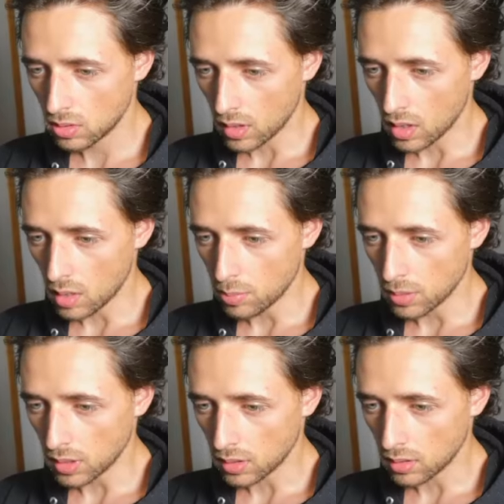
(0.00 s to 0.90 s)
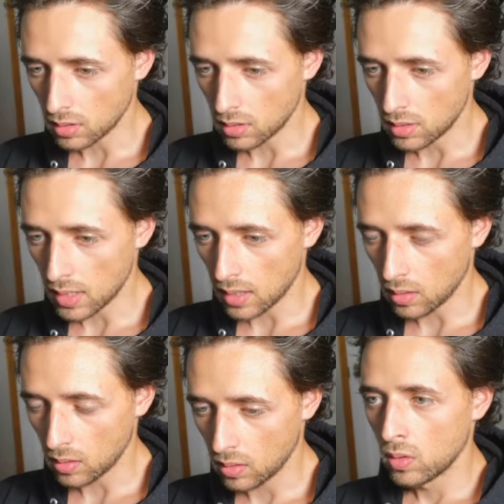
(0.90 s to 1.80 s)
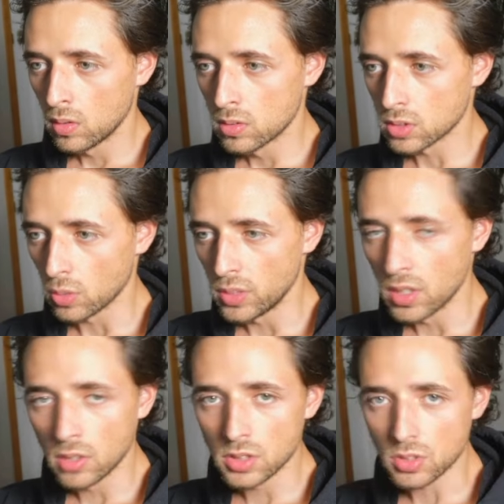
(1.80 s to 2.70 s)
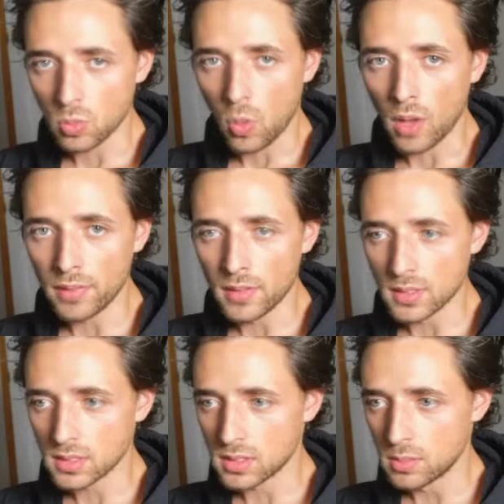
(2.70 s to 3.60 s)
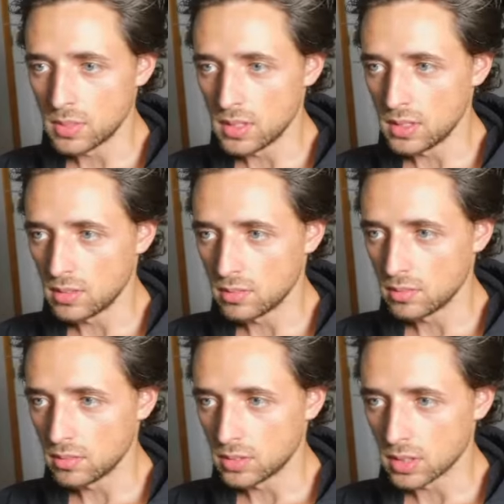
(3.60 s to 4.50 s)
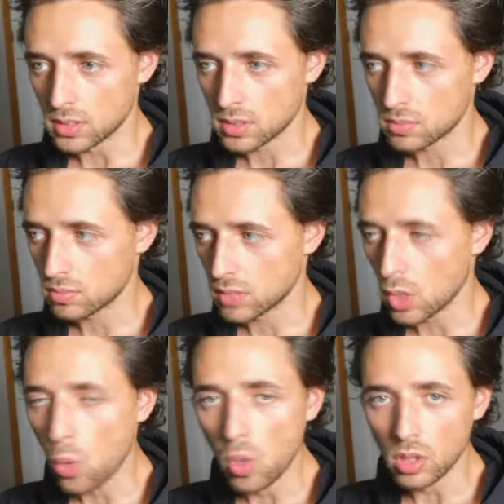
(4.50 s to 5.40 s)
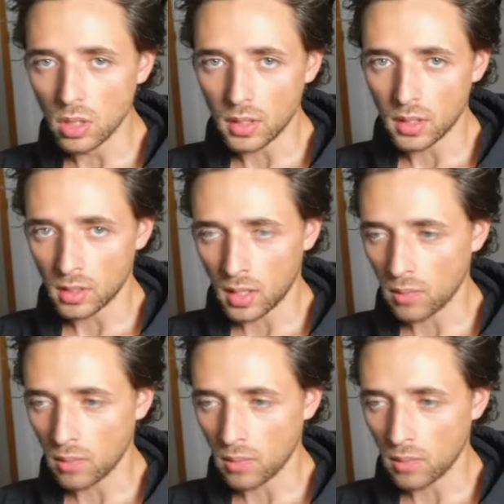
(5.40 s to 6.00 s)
a book now. So we don't just want this to be just cool looking, right?